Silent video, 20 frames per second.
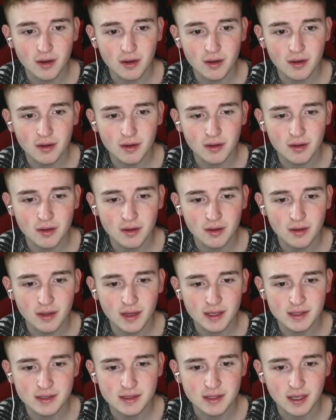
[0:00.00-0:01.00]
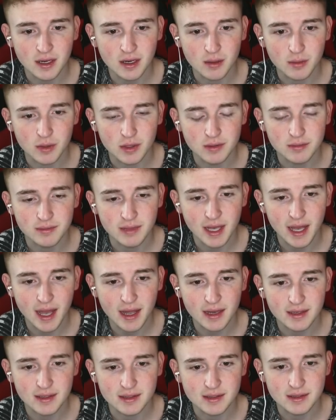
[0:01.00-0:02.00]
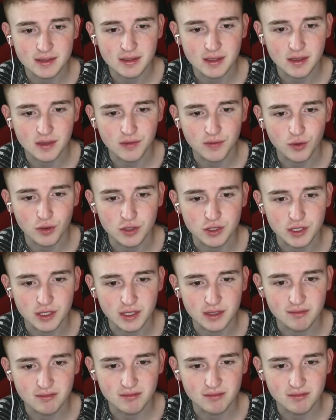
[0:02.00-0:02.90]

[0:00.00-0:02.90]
Oh, that's terrible. That is unfortunate.